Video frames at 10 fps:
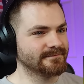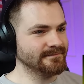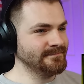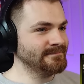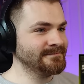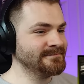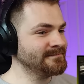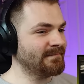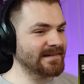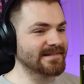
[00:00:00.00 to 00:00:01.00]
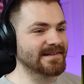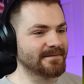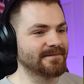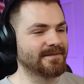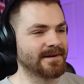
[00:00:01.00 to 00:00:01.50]
This is
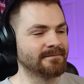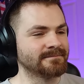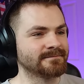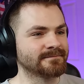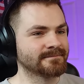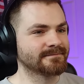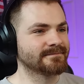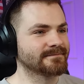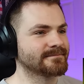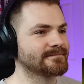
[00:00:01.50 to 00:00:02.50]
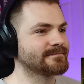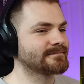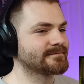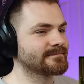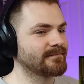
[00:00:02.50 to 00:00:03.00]
gonna be fun.
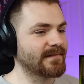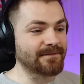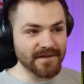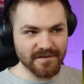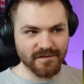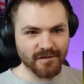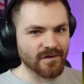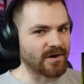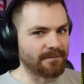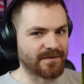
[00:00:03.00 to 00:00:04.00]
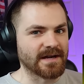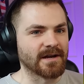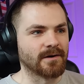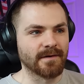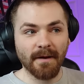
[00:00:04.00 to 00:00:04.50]
If this is the song I'm
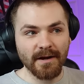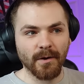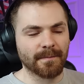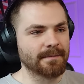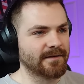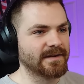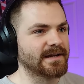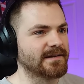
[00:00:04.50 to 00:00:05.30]
thinking of, it might not be, but I think